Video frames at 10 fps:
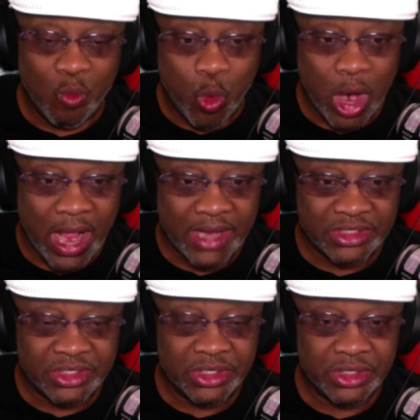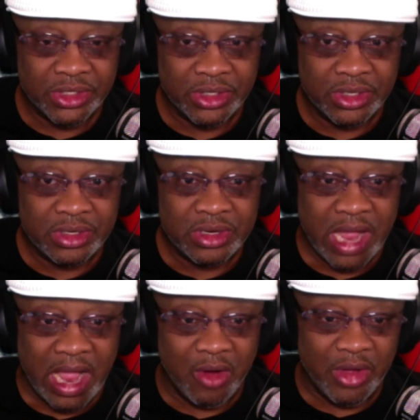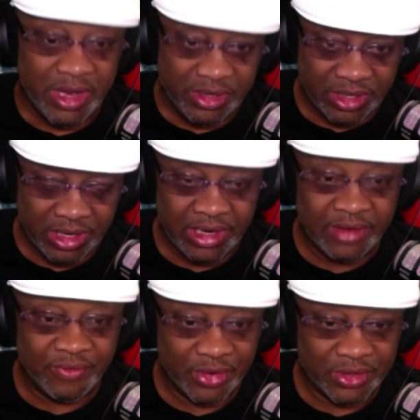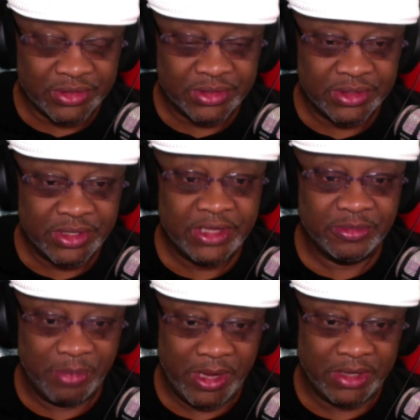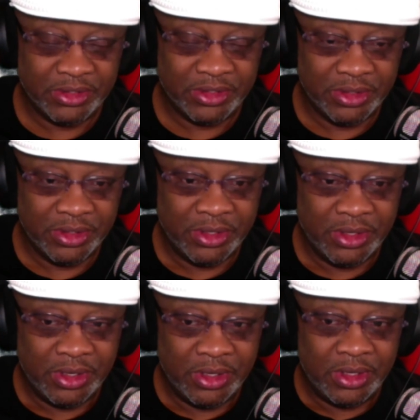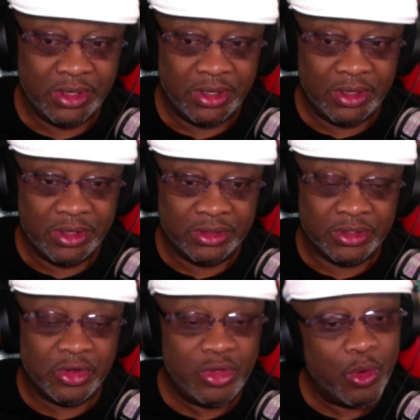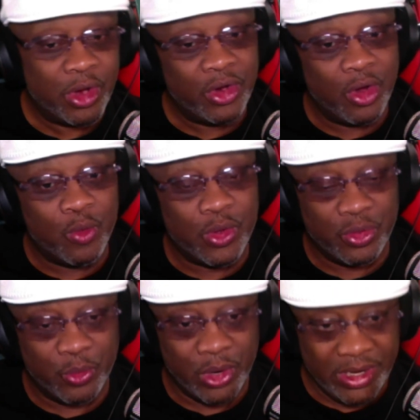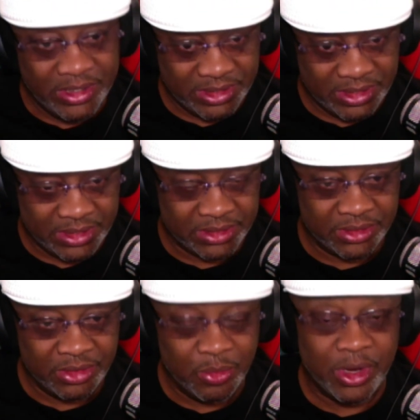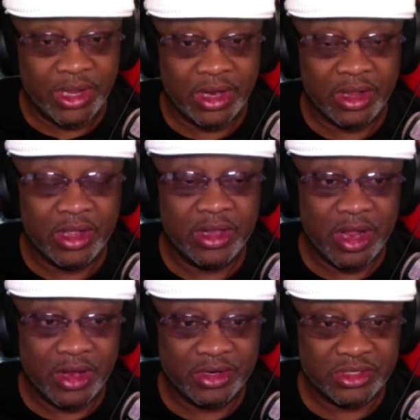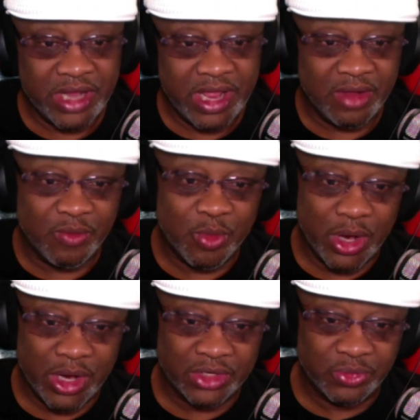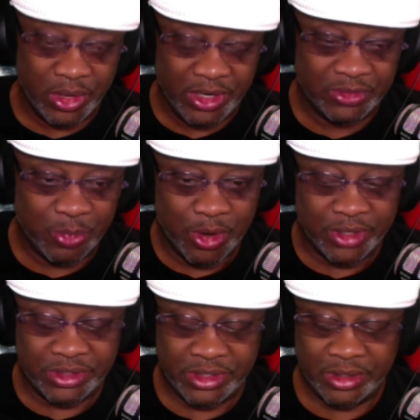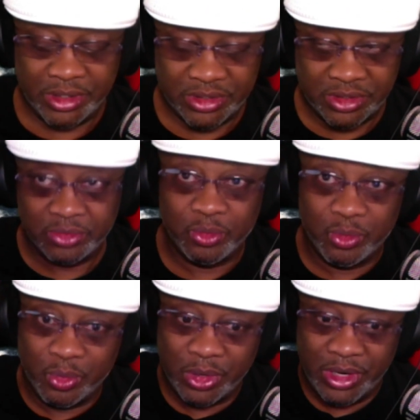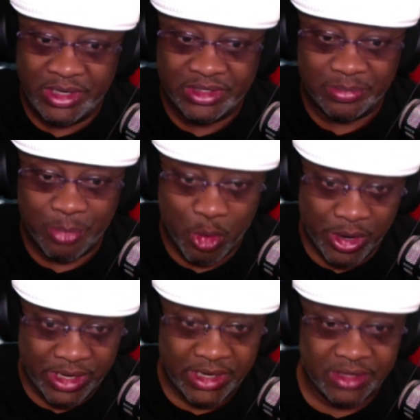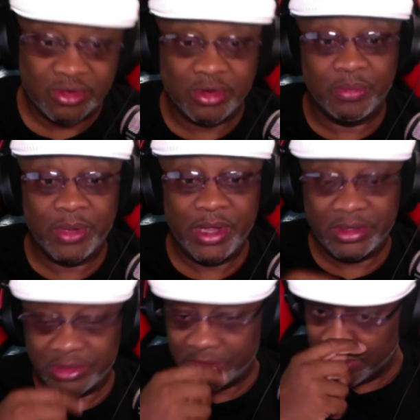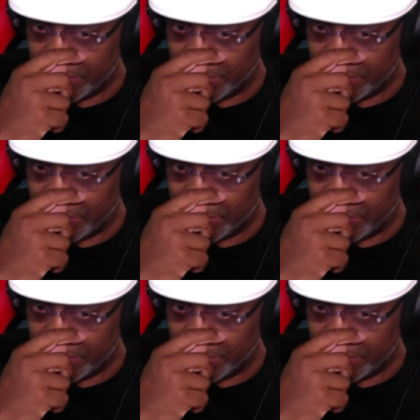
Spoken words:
watch how he delivers his pitch. So you want to know where the release is. You want to get a good understanding where his release point is on the pitch.